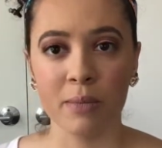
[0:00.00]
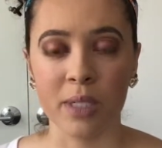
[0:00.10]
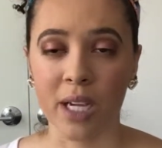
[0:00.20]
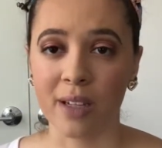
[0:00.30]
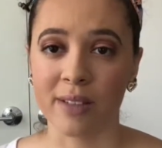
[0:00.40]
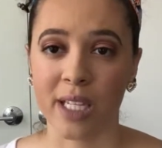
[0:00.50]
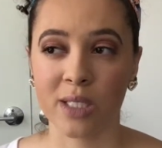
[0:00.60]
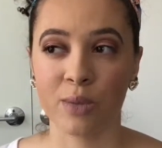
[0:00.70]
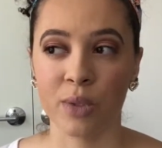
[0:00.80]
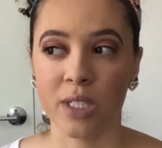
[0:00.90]
yeah,
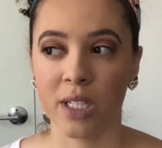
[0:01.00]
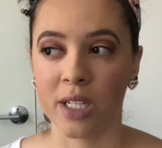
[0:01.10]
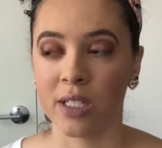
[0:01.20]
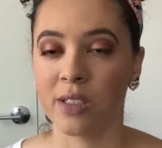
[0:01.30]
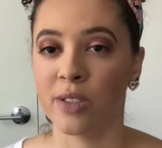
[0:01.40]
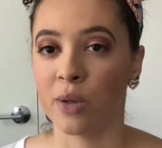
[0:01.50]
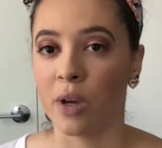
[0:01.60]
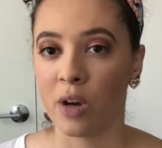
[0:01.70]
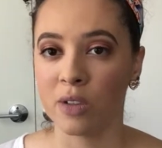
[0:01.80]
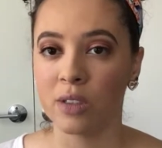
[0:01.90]
that's really it. So
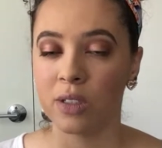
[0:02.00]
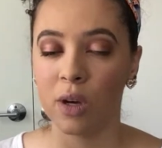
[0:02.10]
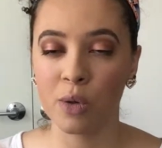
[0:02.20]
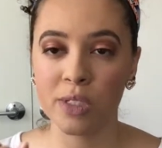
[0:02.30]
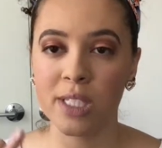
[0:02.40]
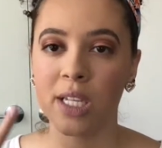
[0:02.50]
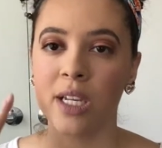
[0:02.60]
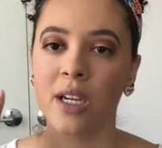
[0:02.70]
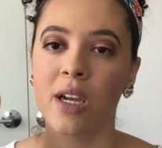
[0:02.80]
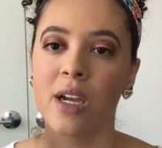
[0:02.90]

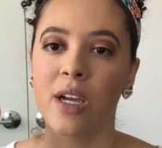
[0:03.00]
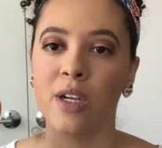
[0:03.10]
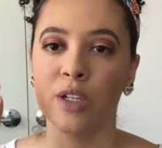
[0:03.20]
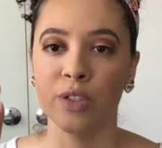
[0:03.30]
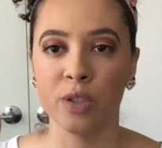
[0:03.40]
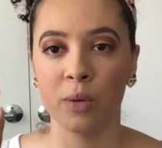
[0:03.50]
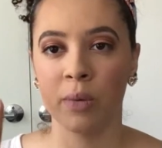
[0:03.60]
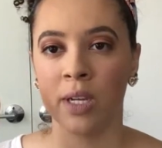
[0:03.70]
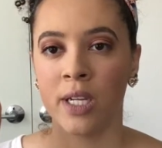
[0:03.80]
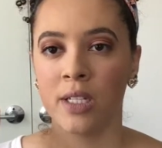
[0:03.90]
hosting your
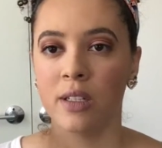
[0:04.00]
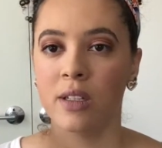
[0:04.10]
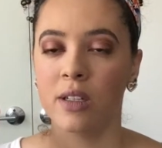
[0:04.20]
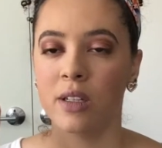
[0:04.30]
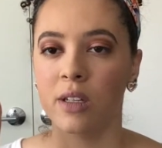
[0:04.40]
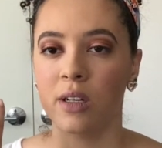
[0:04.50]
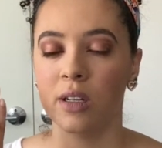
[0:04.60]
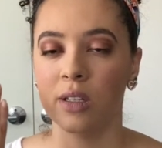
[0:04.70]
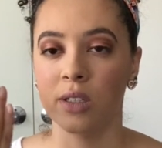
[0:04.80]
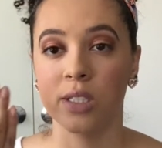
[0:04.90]
domain,
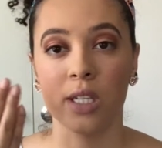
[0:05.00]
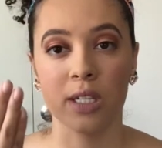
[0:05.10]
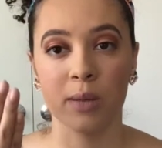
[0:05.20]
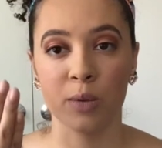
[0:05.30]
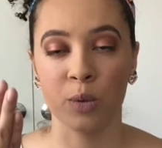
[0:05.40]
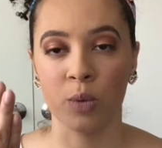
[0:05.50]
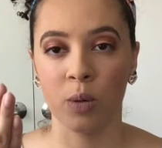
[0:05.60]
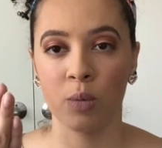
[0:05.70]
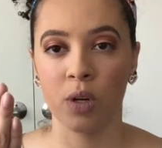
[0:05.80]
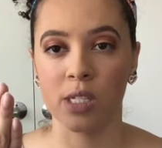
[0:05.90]
setting up your
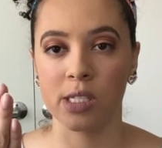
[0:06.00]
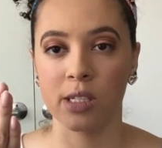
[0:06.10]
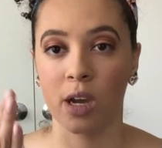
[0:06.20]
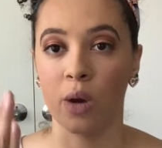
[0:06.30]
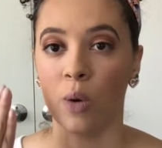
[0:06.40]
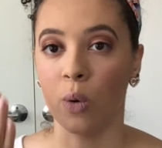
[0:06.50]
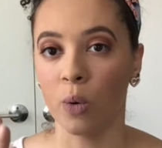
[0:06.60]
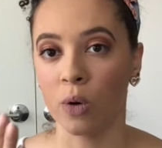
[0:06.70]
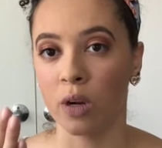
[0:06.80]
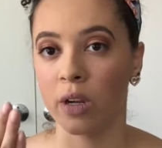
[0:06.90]

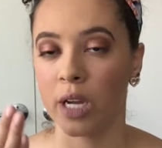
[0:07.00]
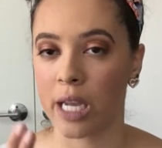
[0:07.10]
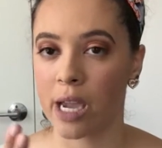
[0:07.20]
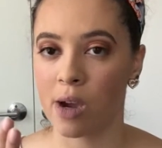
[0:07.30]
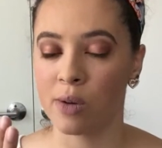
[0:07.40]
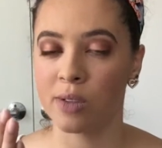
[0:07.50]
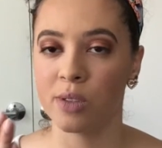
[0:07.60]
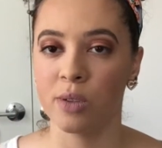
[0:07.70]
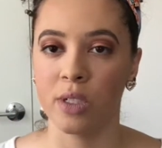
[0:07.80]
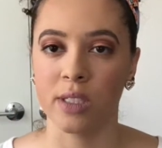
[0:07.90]
WordPress.org account
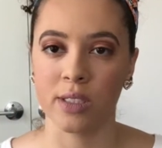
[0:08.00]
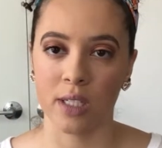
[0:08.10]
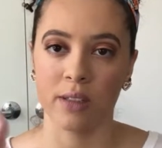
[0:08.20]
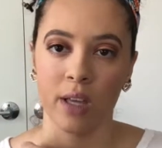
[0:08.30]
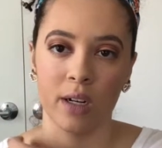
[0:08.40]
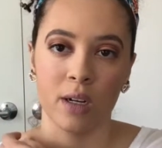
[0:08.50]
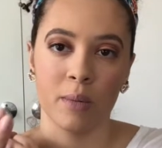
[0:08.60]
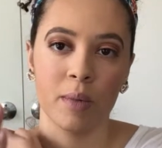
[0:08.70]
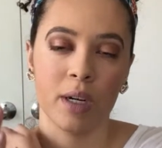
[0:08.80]
so you can set that up.